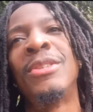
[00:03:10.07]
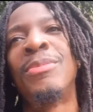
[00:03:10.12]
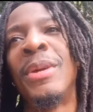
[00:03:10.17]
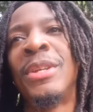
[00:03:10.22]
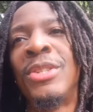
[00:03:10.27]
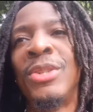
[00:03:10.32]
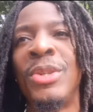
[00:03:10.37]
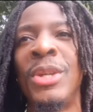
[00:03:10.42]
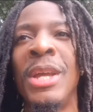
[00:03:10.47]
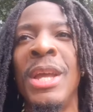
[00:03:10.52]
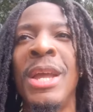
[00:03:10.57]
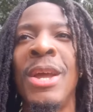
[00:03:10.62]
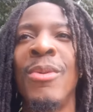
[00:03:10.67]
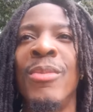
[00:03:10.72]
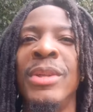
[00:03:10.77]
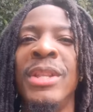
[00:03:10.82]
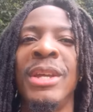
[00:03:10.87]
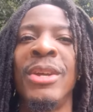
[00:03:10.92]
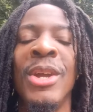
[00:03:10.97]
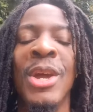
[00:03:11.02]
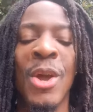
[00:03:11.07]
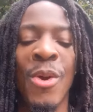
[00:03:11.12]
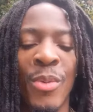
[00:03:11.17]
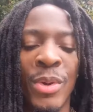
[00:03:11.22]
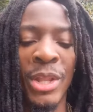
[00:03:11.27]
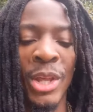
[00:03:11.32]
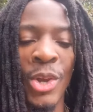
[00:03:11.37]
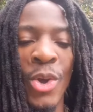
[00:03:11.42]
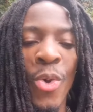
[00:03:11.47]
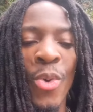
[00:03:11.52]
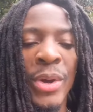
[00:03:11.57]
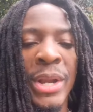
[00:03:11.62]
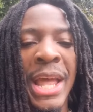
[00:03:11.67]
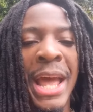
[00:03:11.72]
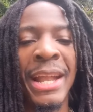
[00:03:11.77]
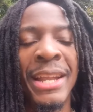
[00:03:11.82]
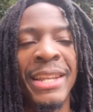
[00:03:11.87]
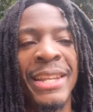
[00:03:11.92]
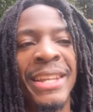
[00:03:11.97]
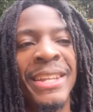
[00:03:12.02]
Especially when they going
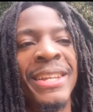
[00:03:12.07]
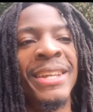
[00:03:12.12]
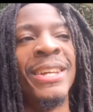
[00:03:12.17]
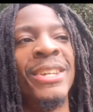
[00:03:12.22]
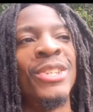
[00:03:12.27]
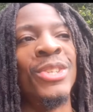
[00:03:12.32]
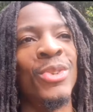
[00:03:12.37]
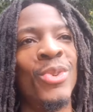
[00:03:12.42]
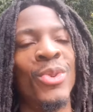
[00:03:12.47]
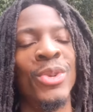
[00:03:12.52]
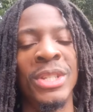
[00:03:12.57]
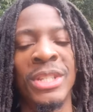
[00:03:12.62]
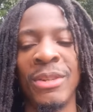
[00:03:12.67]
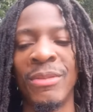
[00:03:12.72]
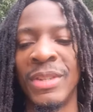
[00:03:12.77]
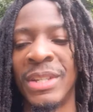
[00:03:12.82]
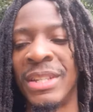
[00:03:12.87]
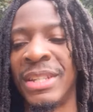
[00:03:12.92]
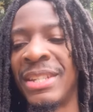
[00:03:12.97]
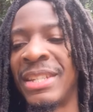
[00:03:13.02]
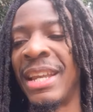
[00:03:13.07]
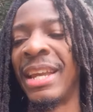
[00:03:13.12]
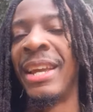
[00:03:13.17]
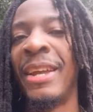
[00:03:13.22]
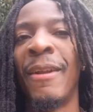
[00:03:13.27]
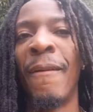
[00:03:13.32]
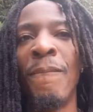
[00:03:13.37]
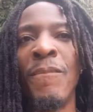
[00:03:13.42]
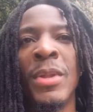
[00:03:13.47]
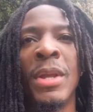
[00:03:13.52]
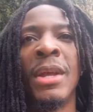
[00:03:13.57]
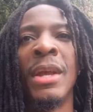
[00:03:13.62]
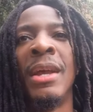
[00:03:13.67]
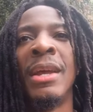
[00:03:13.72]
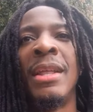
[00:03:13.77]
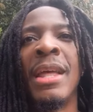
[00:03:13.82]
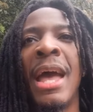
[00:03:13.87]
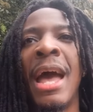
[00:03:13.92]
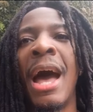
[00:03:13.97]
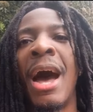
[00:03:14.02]
at it and Shakur Stevenson is saying
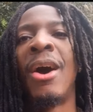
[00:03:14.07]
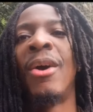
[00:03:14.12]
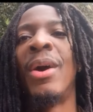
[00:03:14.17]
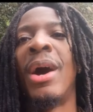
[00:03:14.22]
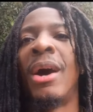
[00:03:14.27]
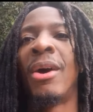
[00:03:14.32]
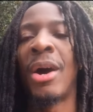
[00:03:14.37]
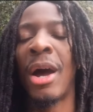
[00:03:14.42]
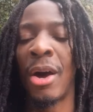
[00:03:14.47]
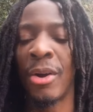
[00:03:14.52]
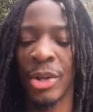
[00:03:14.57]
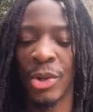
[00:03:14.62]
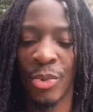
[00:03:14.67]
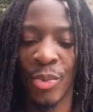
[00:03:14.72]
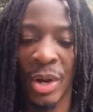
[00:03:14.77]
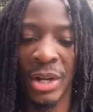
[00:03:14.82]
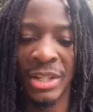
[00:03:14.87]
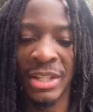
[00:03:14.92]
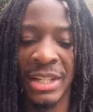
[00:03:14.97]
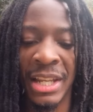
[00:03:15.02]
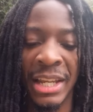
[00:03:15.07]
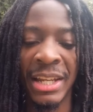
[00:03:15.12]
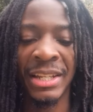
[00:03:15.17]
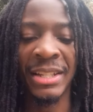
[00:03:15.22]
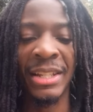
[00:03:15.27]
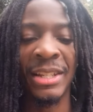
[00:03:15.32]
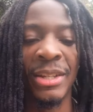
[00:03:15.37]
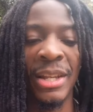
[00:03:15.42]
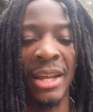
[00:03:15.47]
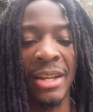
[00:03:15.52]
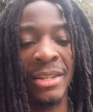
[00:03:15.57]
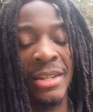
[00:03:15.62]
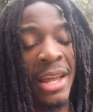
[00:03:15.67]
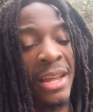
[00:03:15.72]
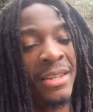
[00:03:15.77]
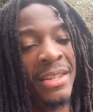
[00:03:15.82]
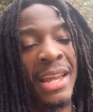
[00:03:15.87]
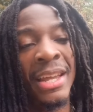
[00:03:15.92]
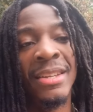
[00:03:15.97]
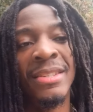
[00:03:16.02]
how he runs things and
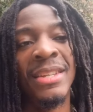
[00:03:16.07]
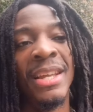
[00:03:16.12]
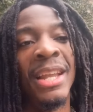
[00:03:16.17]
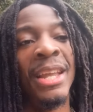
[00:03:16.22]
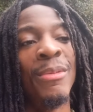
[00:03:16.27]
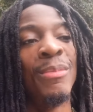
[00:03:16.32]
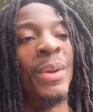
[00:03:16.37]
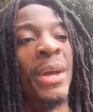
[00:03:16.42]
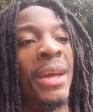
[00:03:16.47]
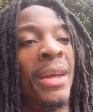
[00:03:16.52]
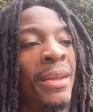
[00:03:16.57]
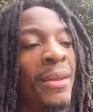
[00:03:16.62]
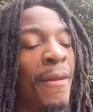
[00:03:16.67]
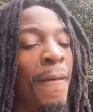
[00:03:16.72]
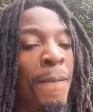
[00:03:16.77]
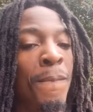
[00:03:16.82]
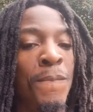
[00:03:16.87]
Tank said, hey, man.